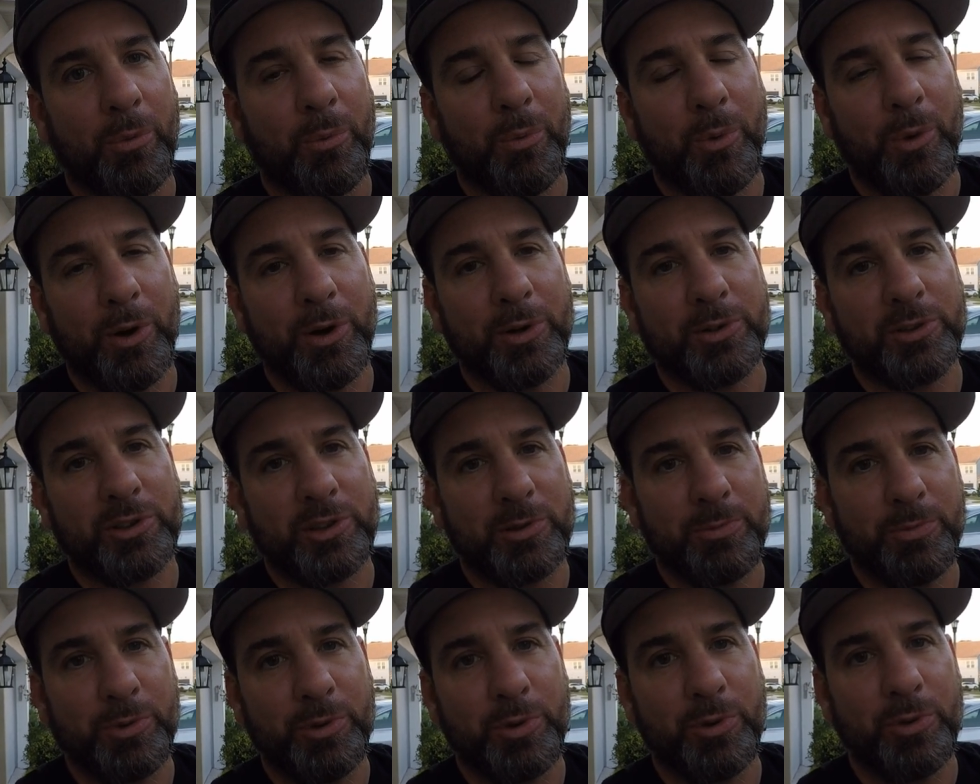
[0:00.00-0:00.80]
one
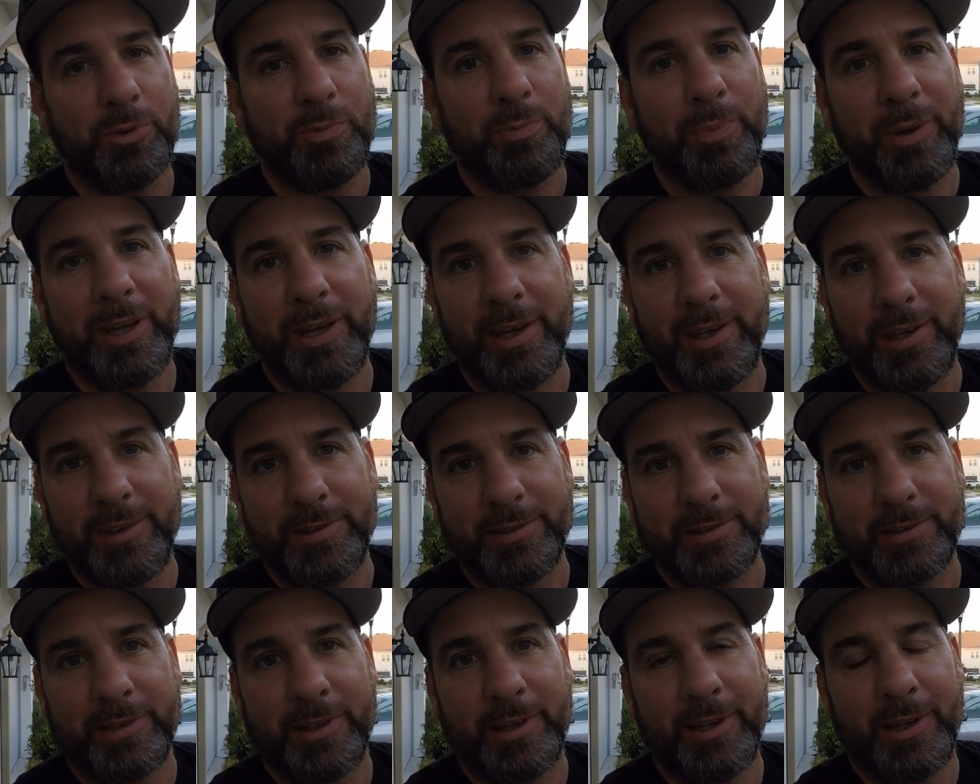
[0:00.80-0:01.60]
smooth
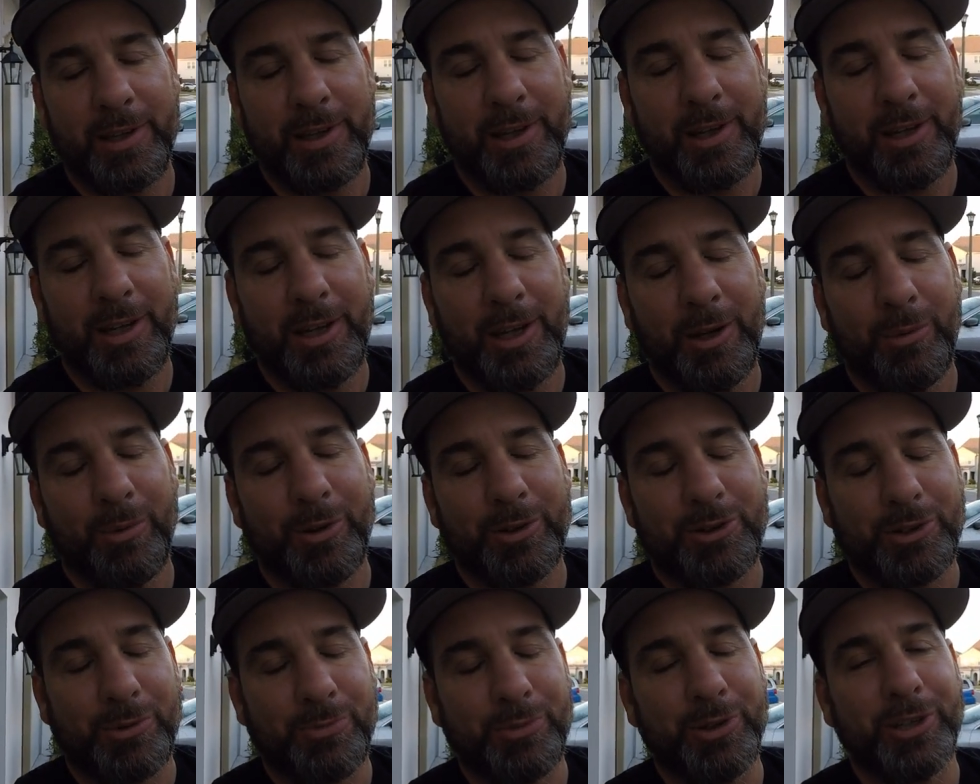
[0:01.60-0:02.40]
piece
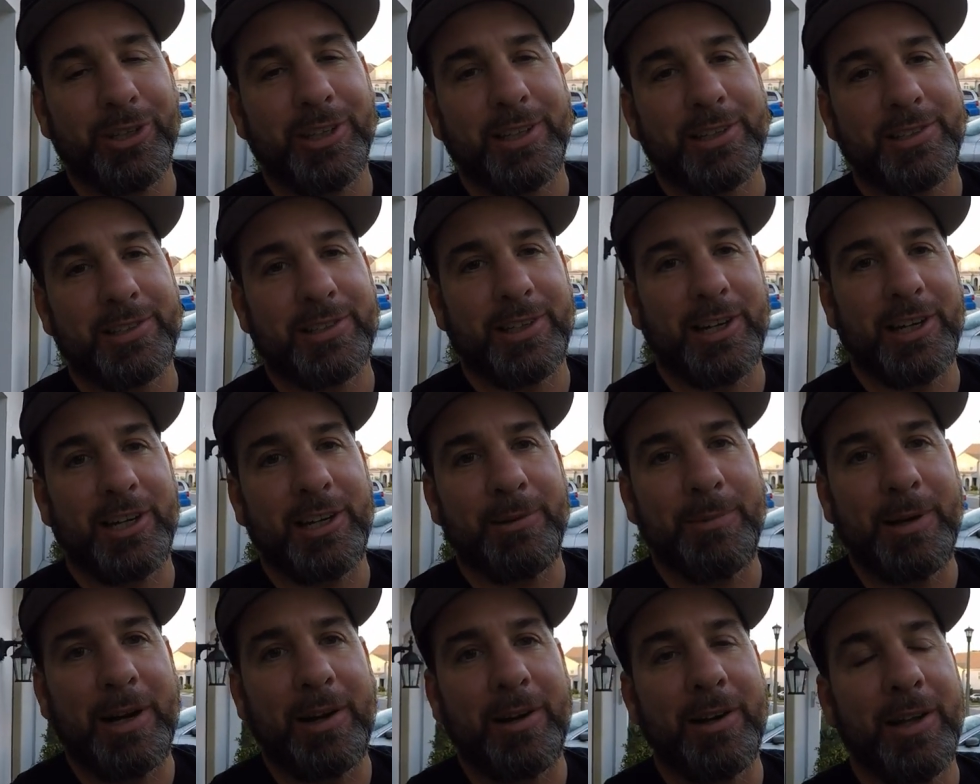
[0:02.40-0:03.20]
which I'm really excited
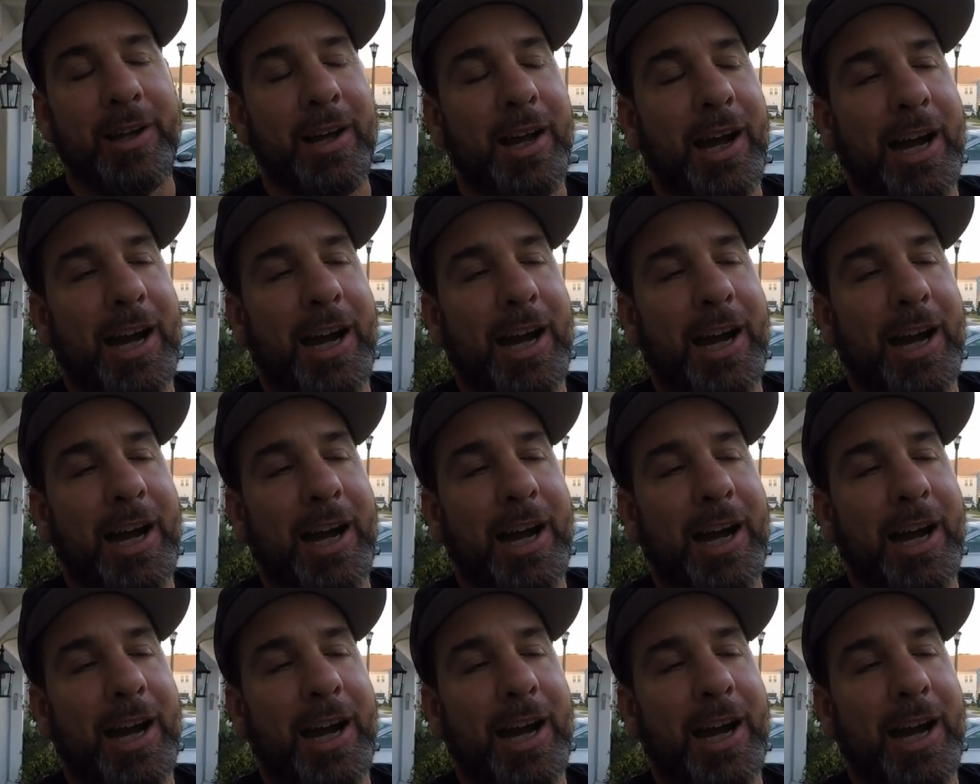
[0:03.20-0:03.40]
about.